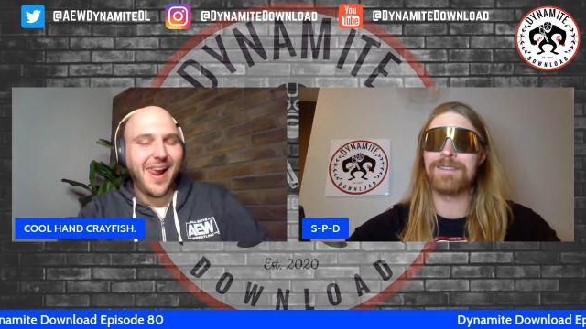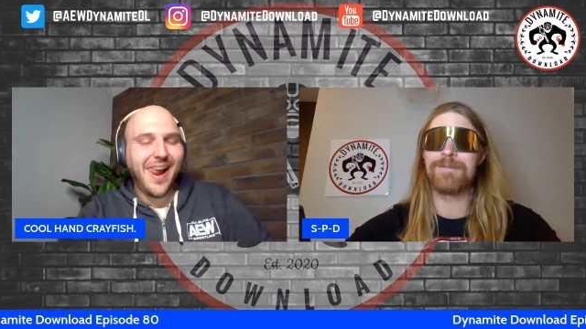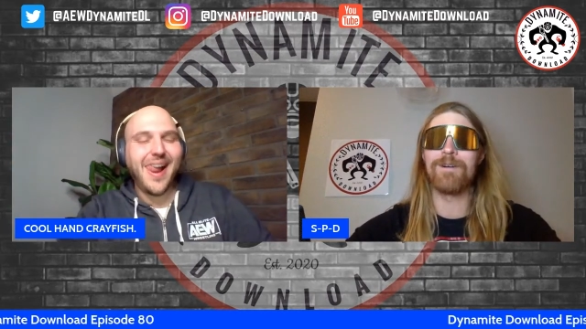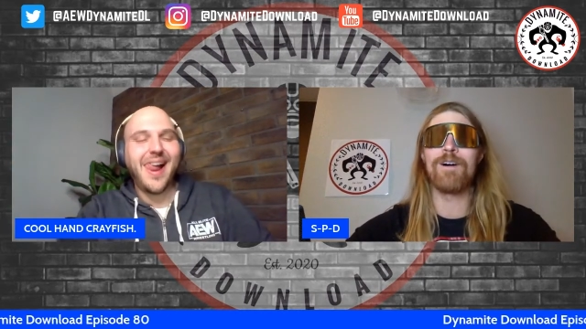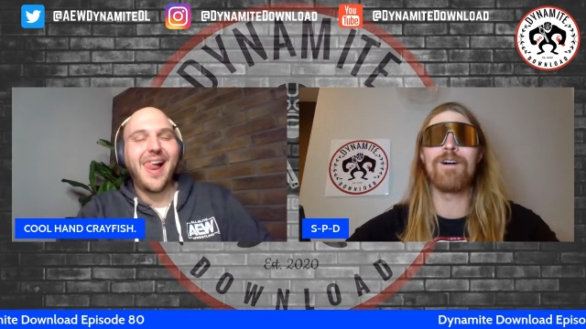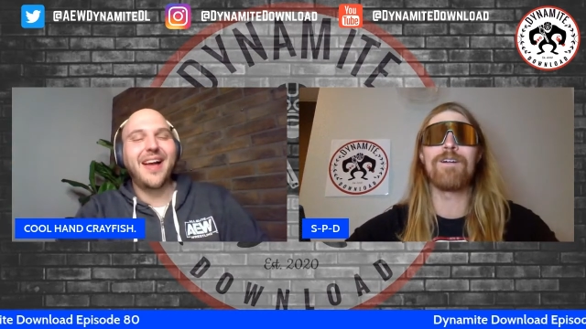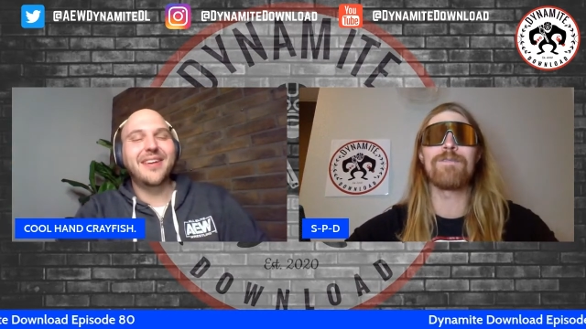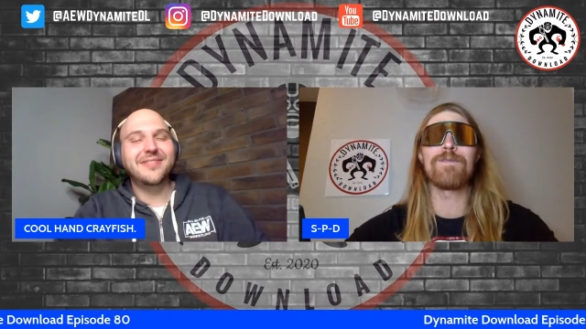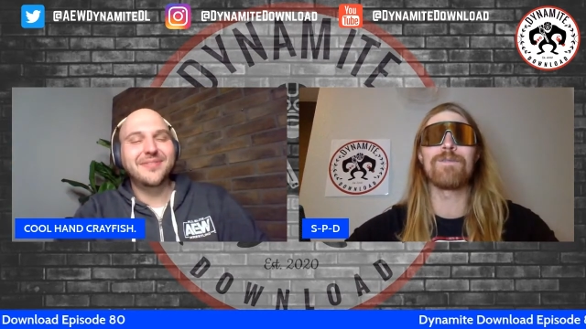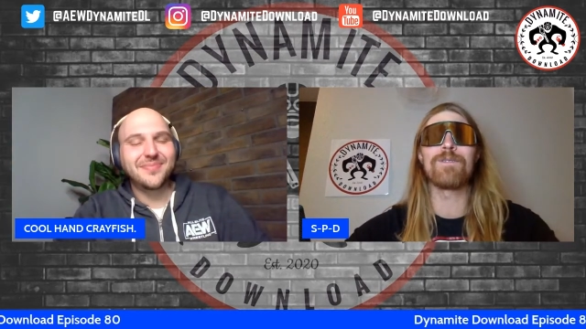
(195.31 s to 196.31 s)
Speaker 1: I'm all
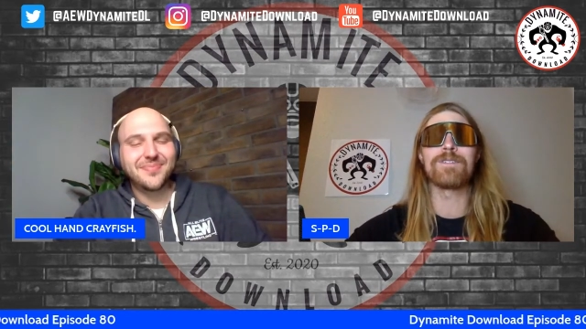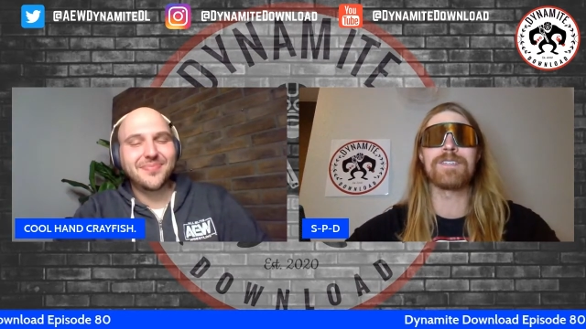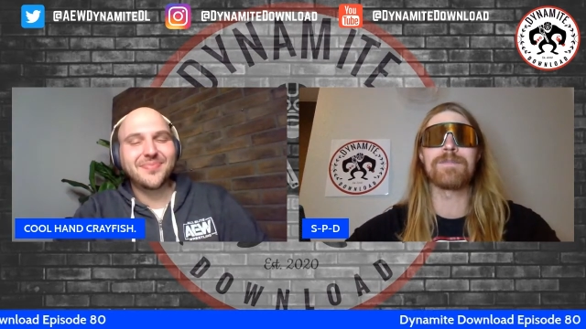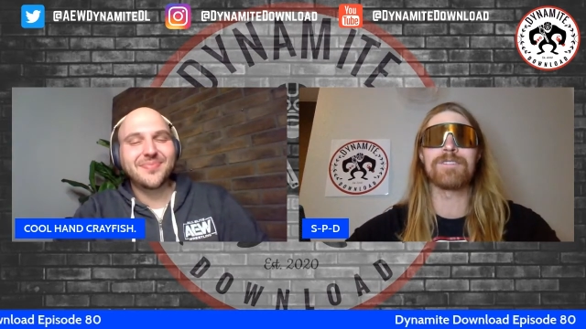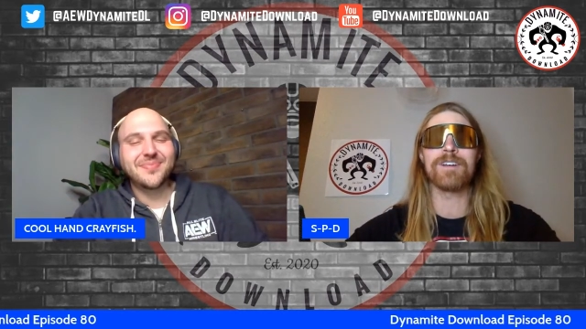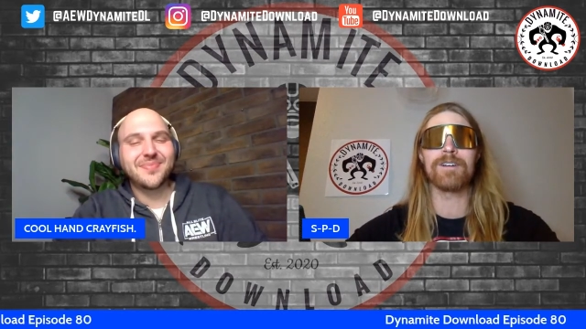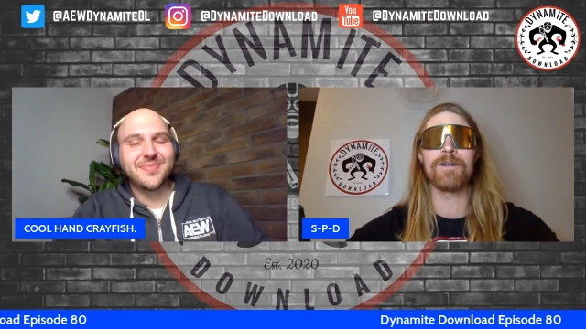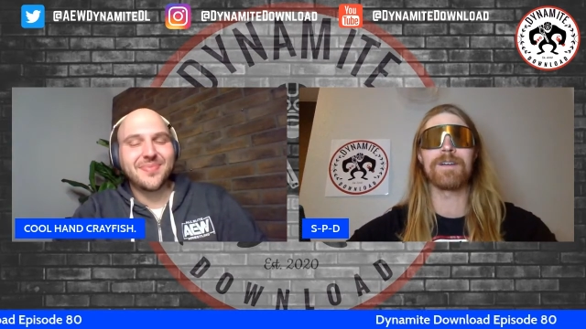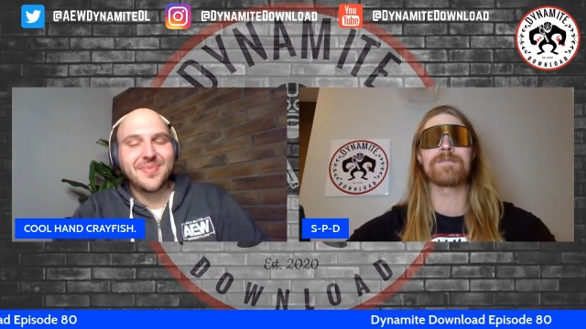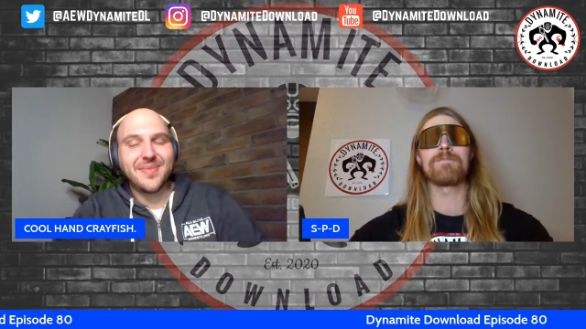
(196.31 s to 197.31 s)
for Team
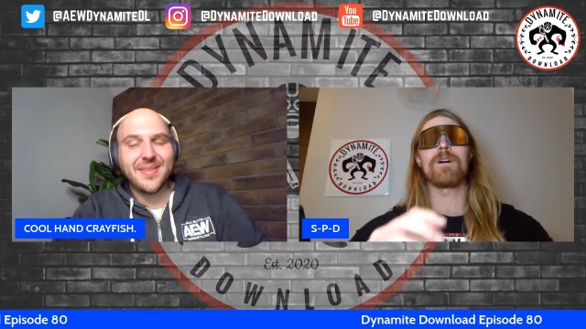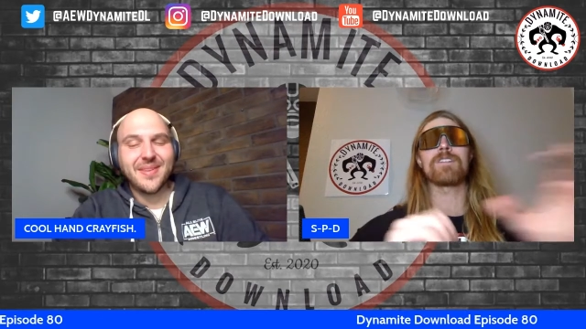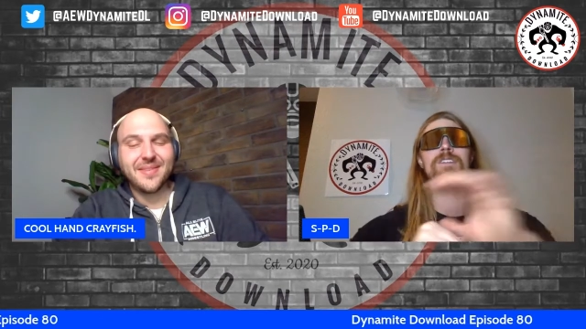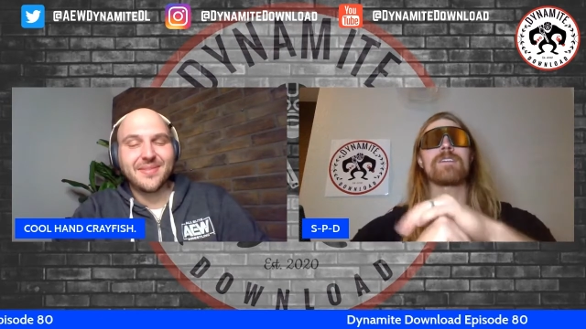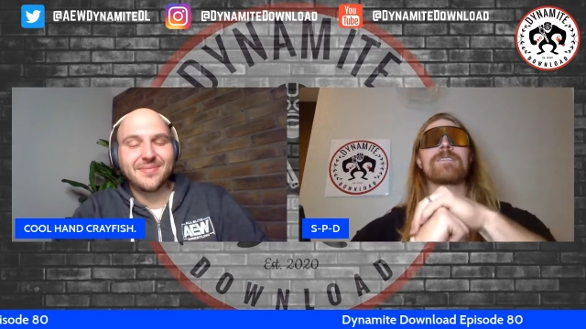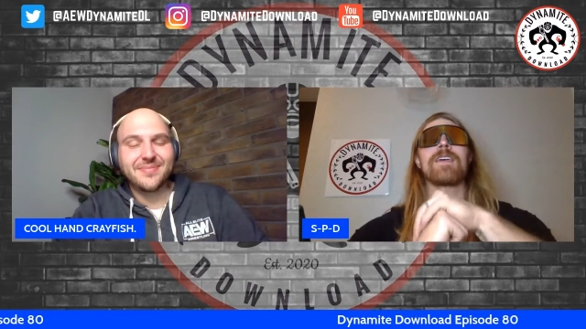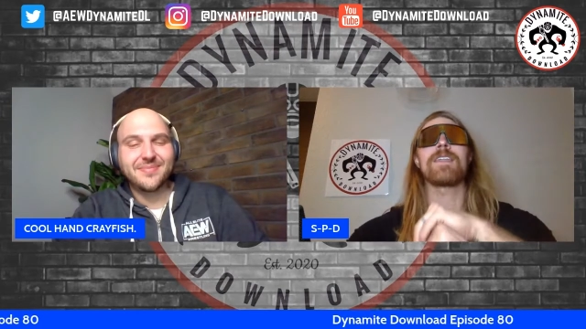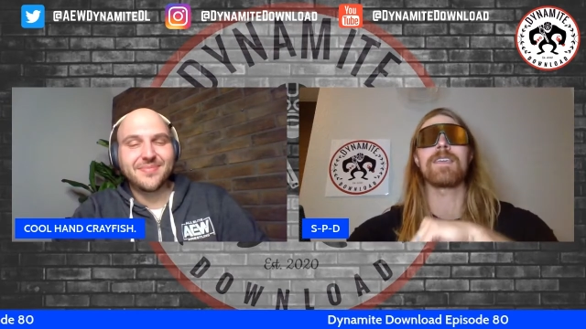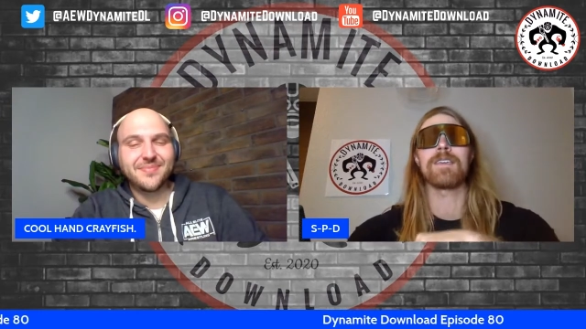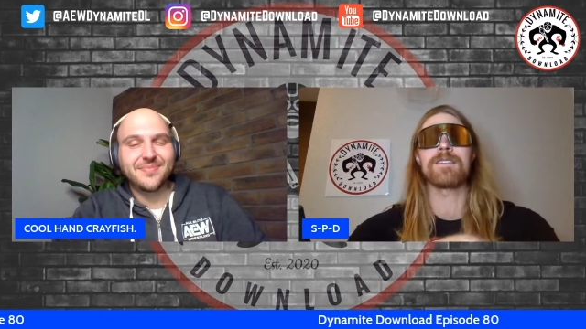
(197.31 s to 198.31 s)
Jericho as much as
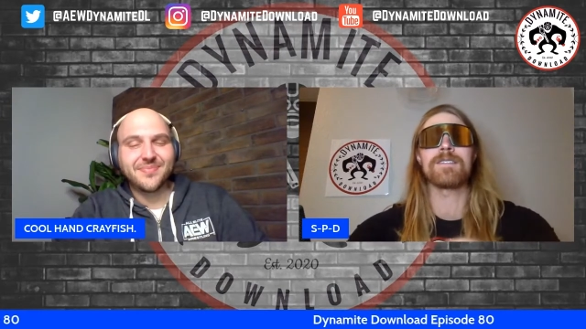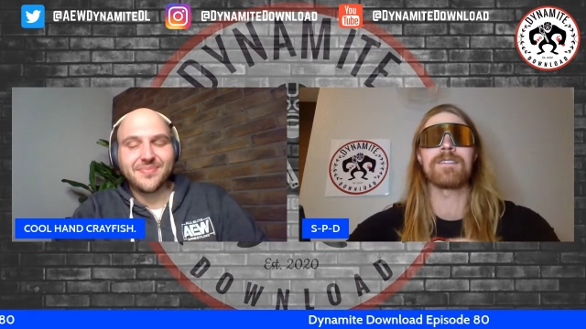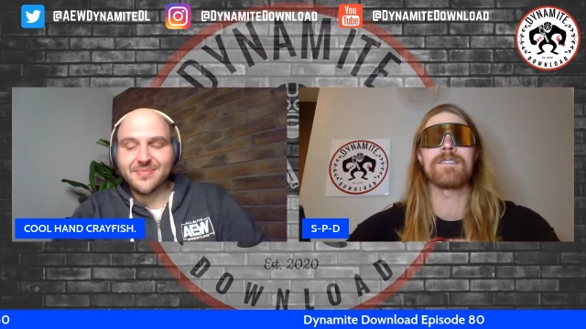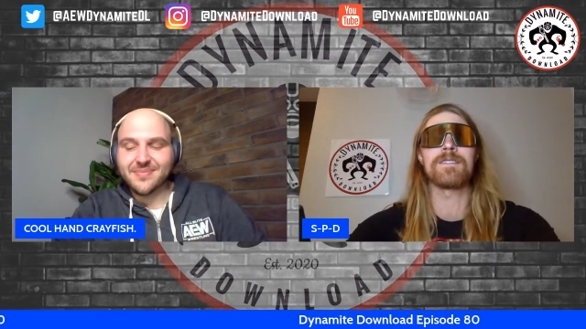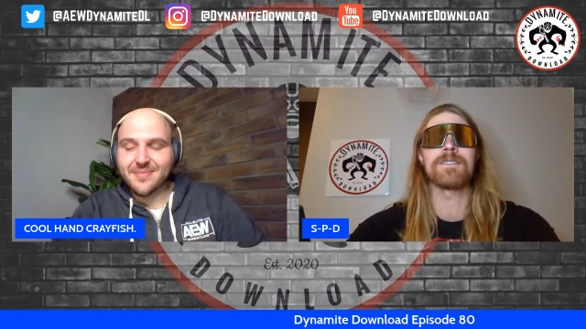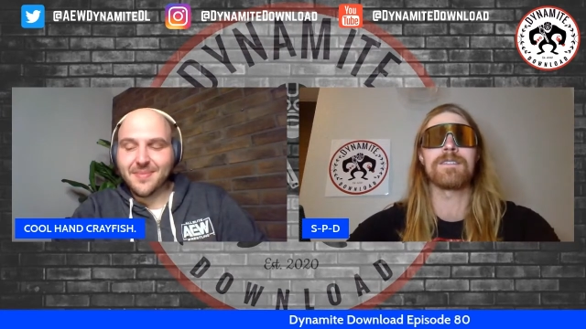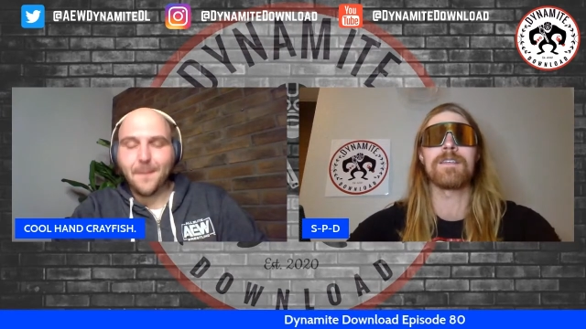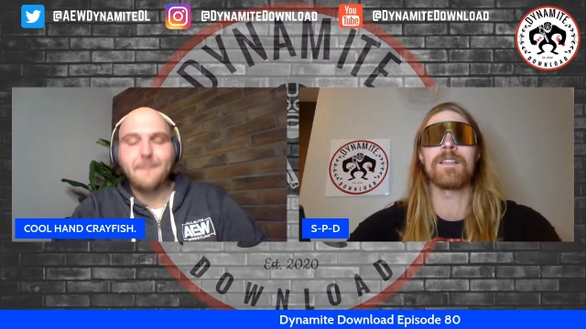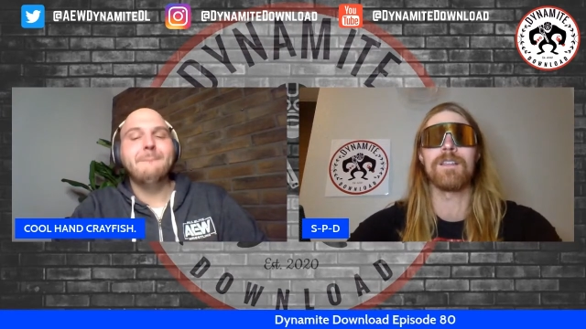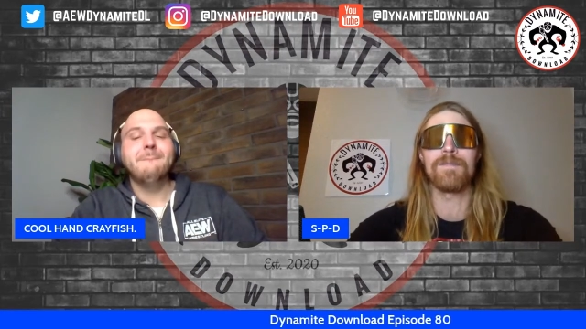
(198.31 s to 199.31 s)
Eddie Kingston's.
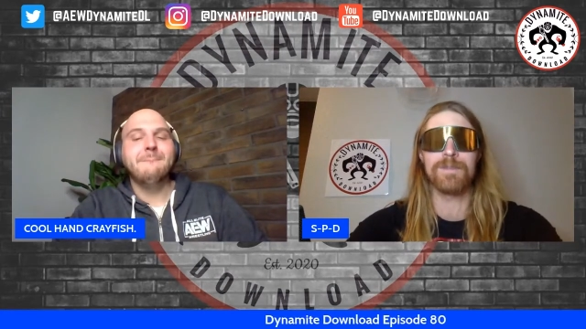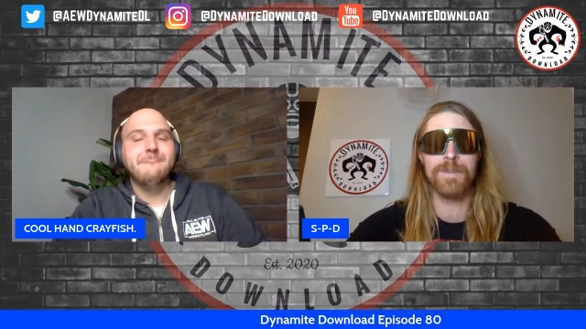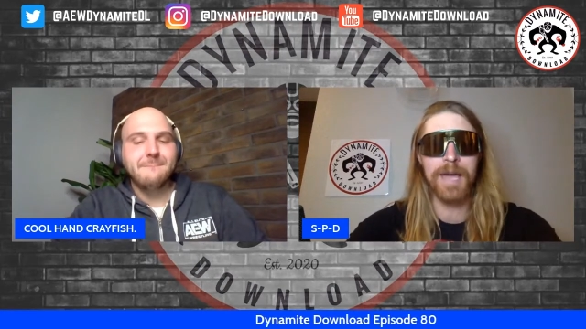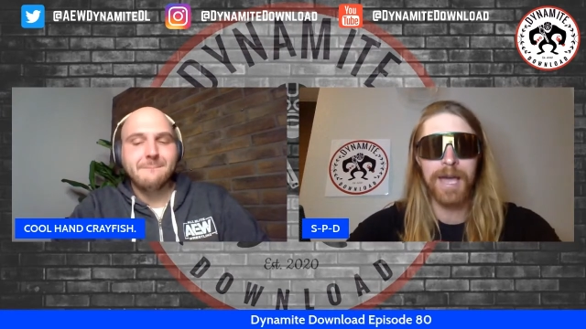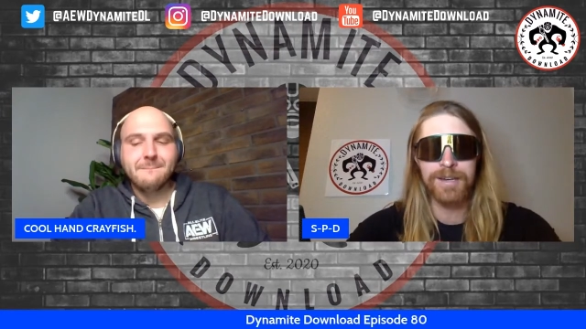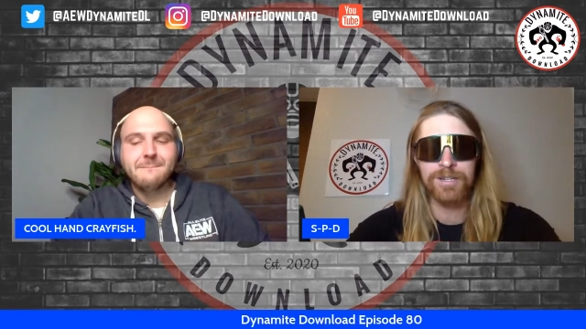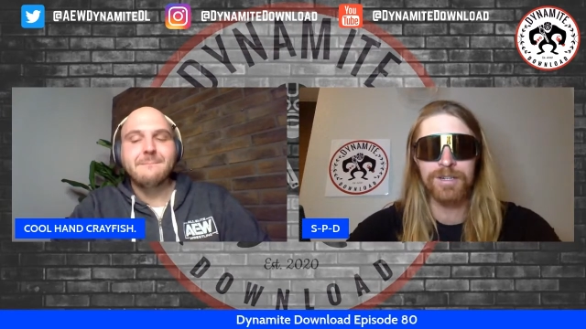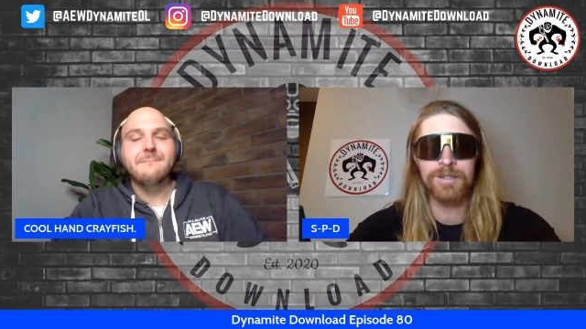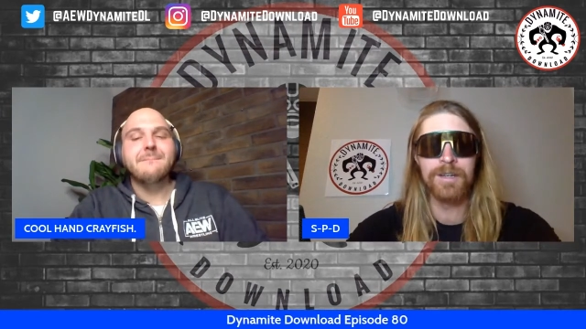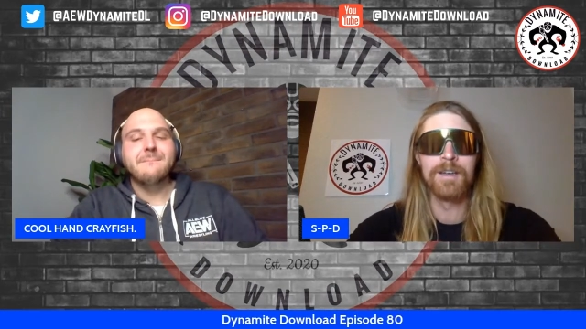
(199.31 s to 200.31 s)
I love his passion.